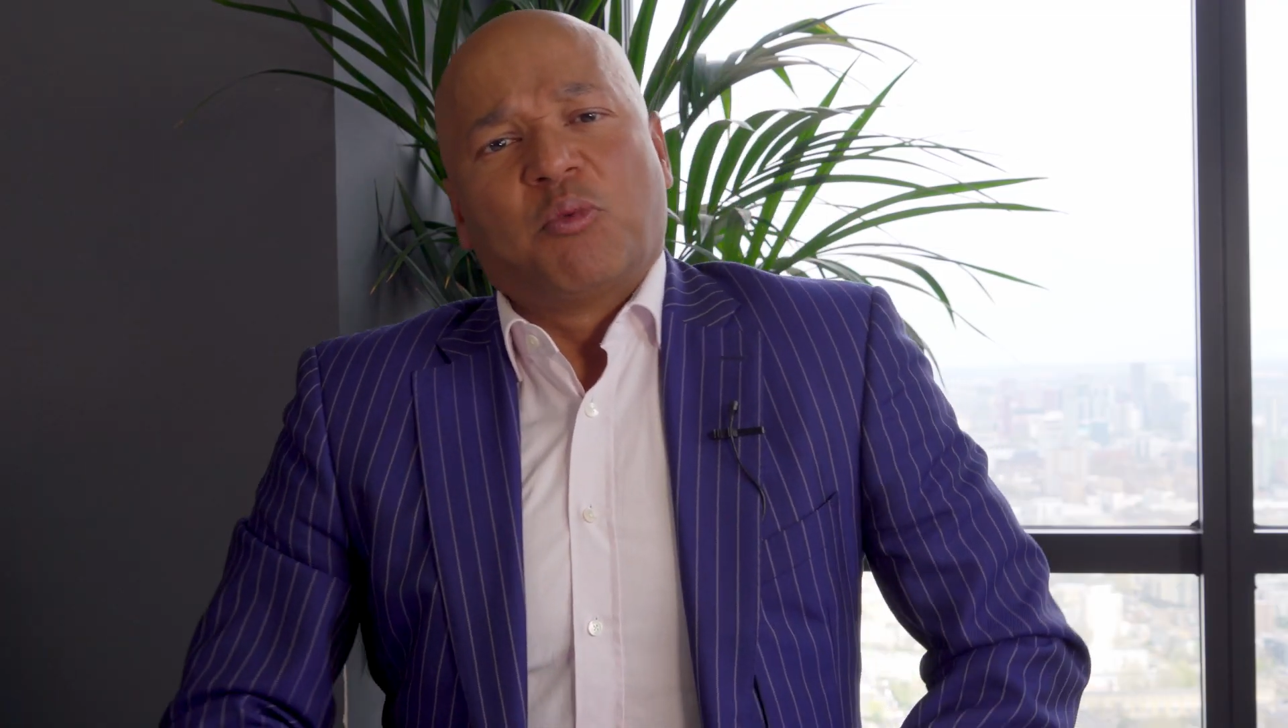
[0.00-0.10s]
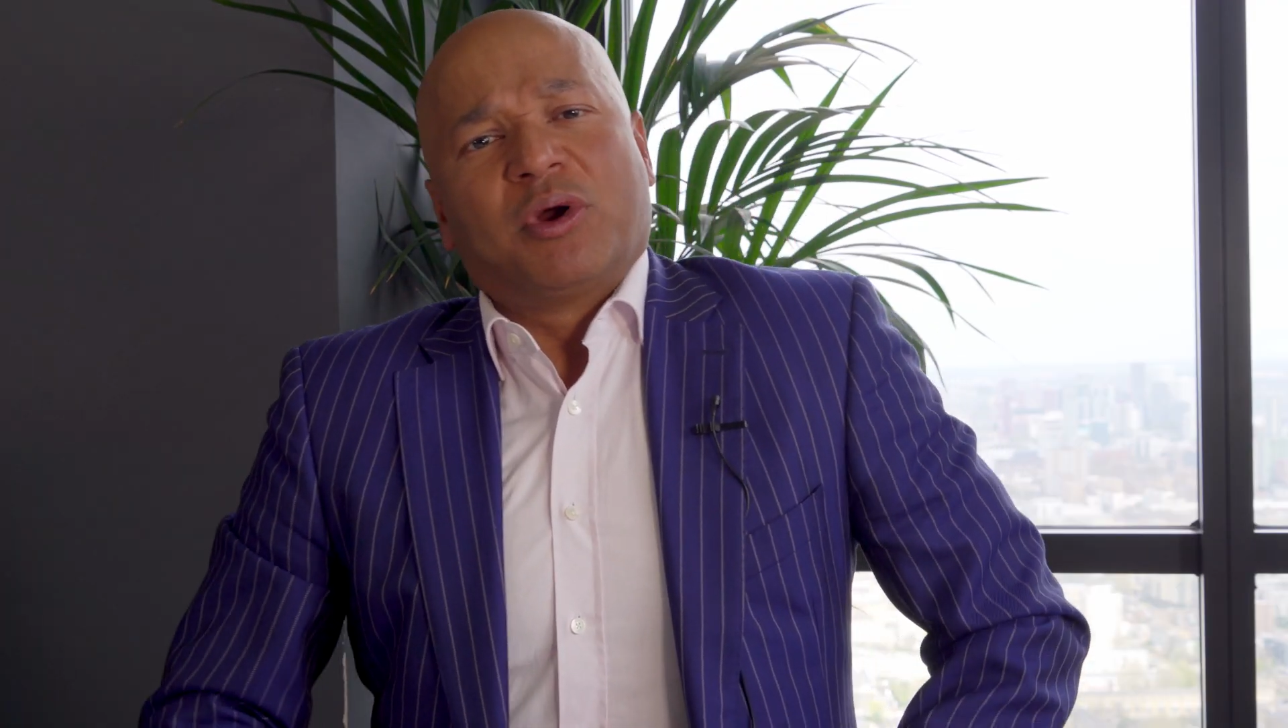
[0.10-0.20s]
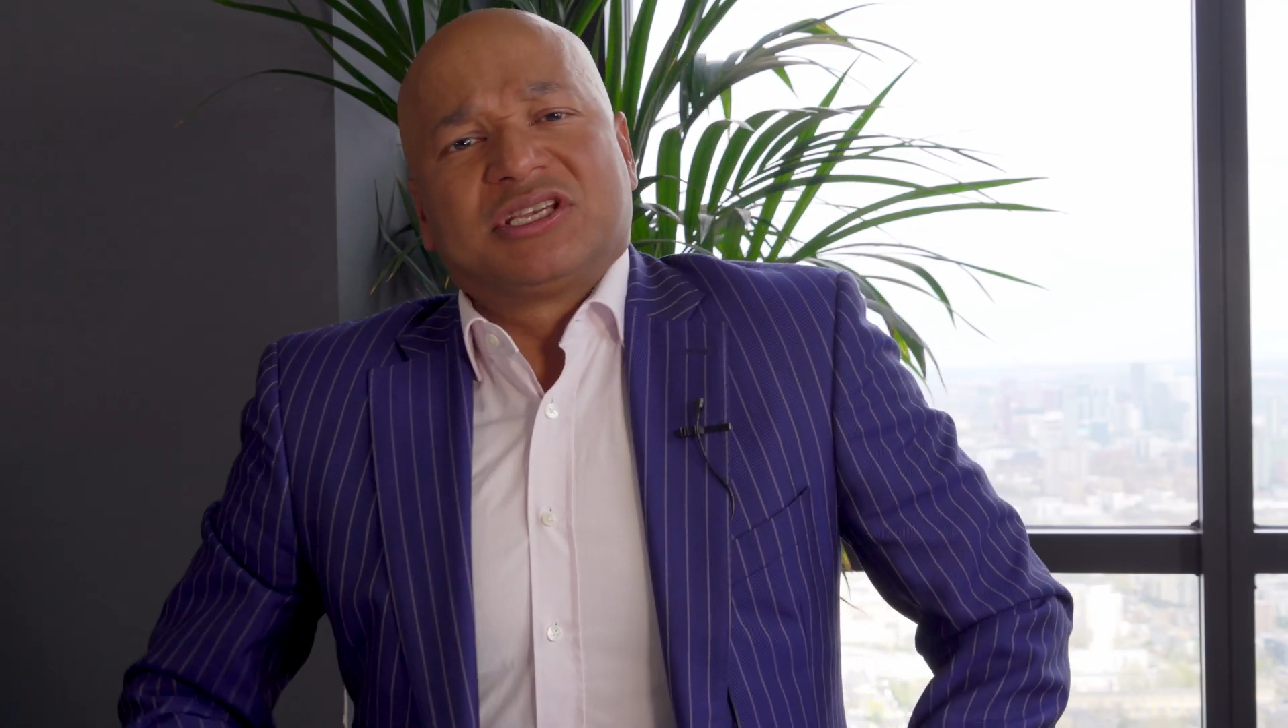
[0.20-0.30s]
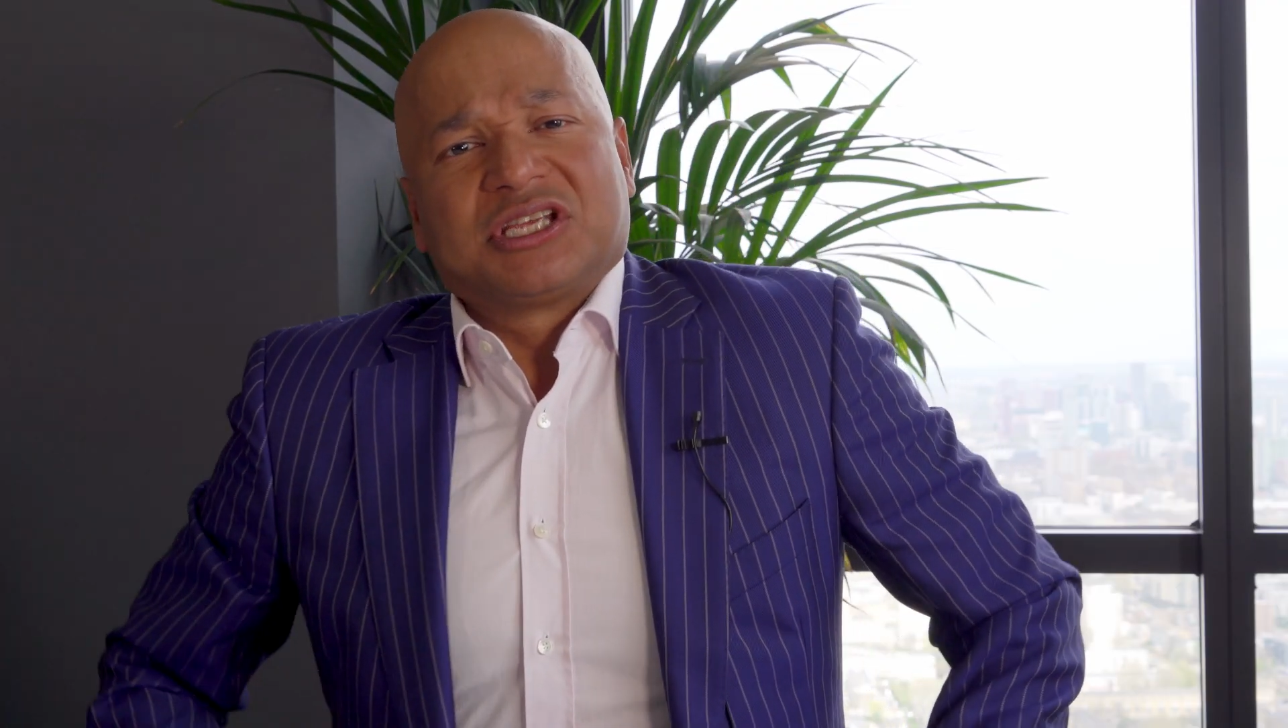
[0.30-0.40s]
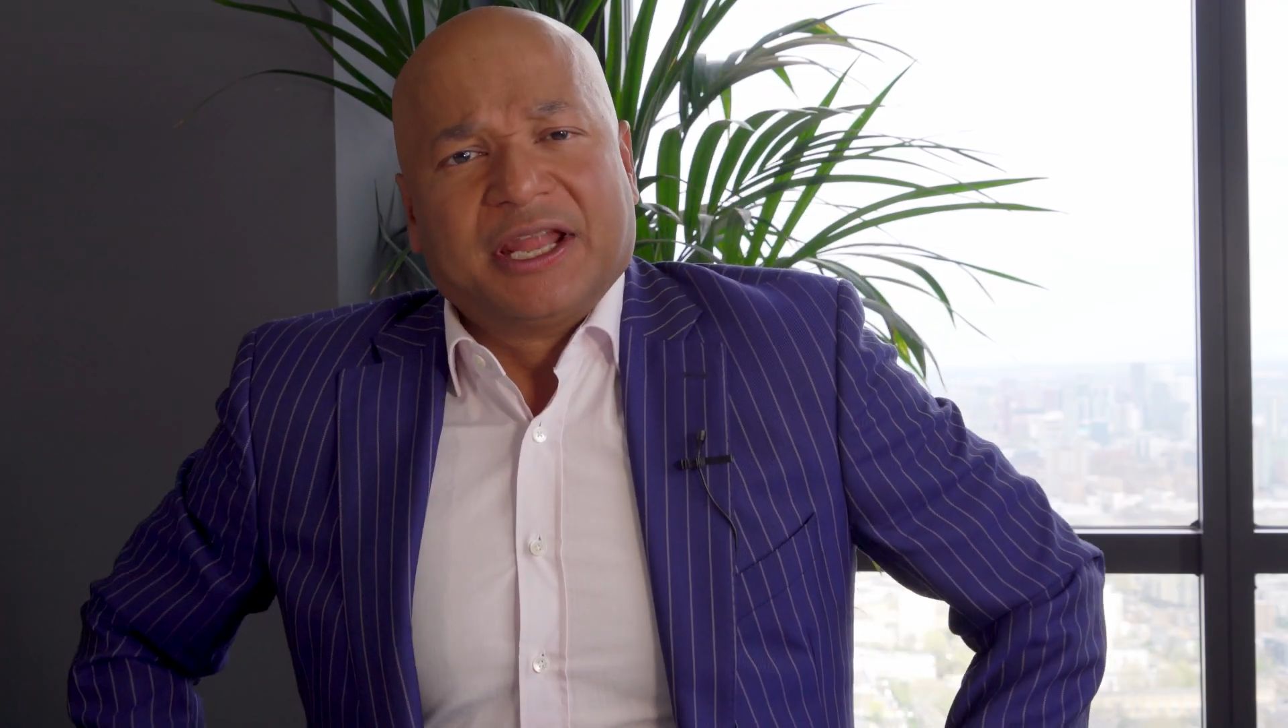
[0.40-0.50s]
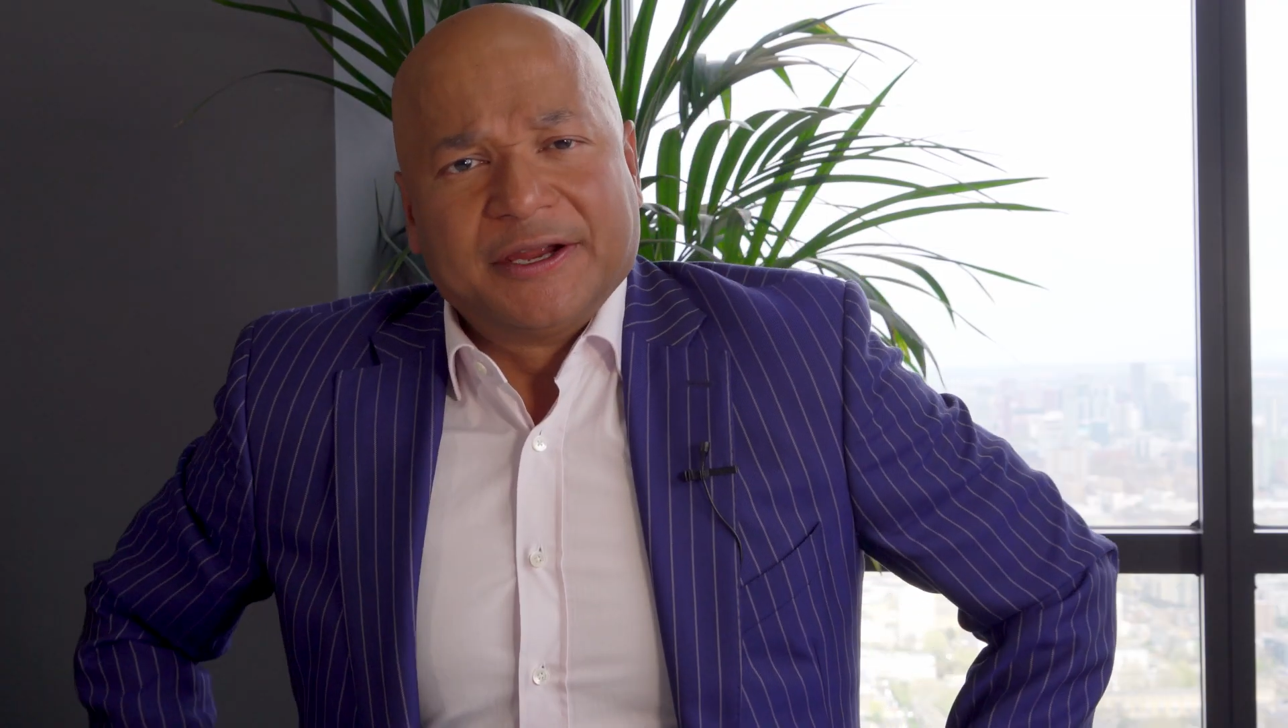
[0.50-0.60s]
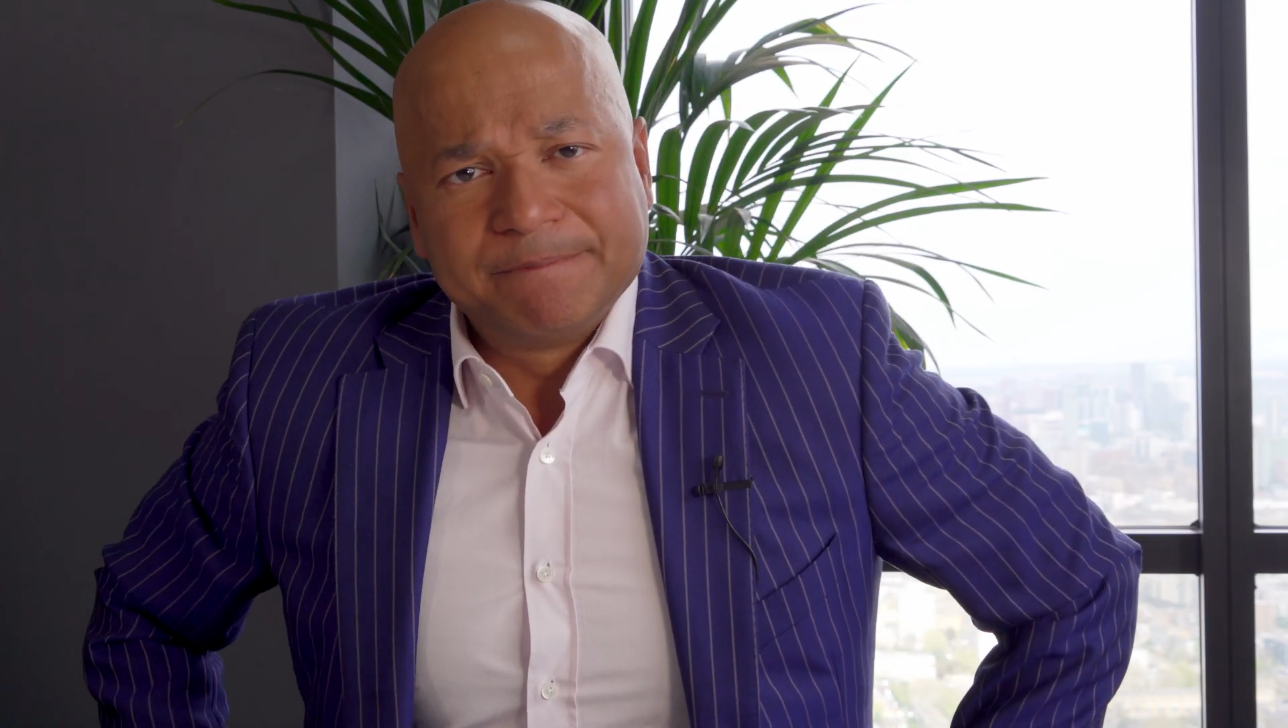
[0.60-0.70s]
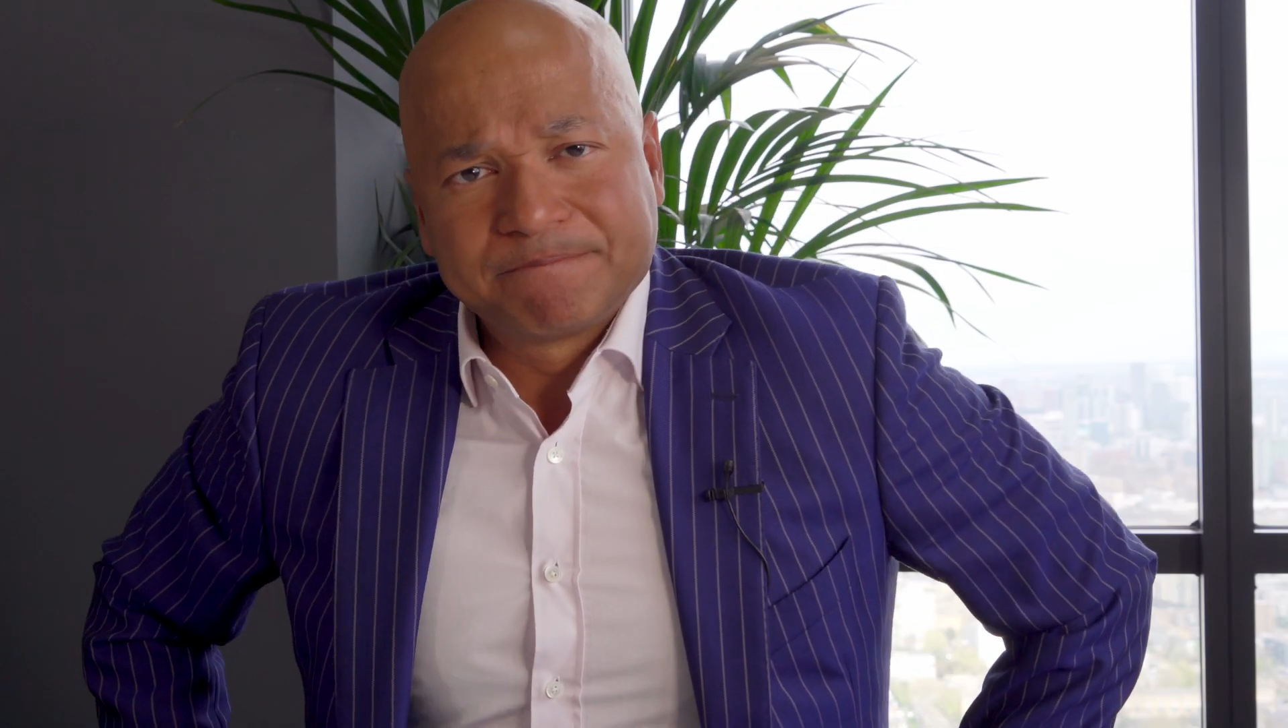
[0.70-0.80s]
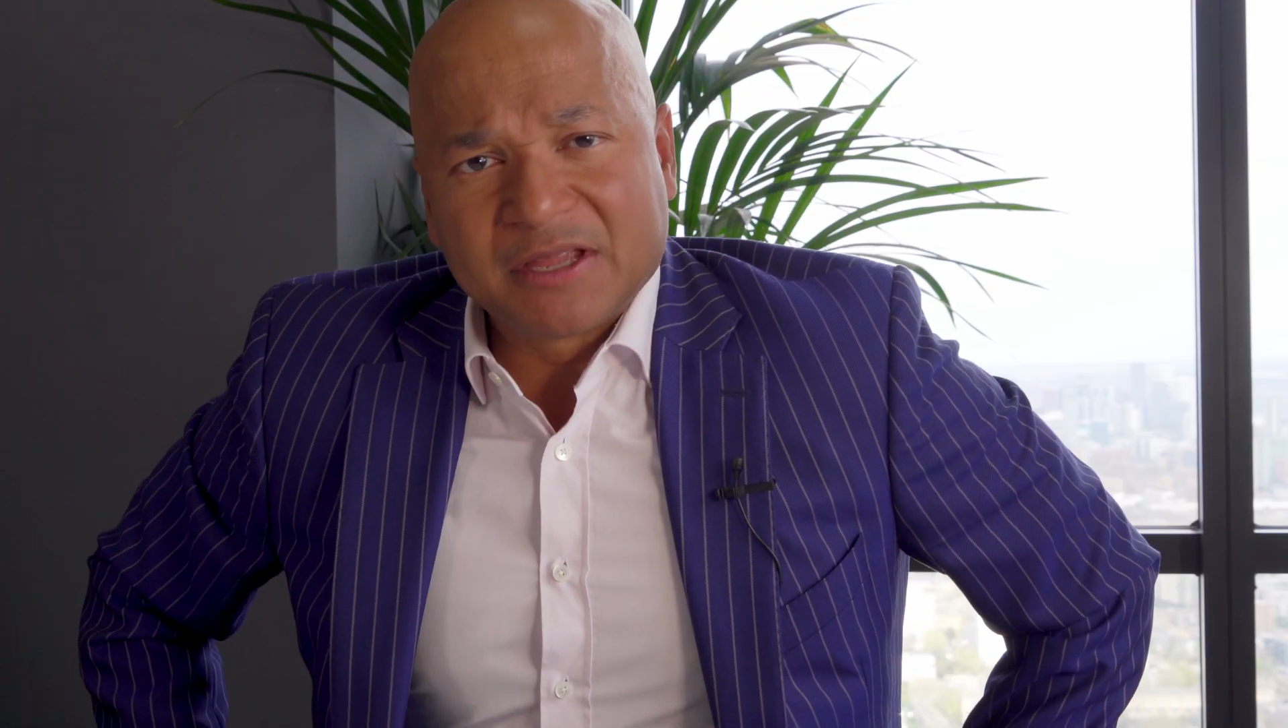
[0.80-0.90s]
what is a loan?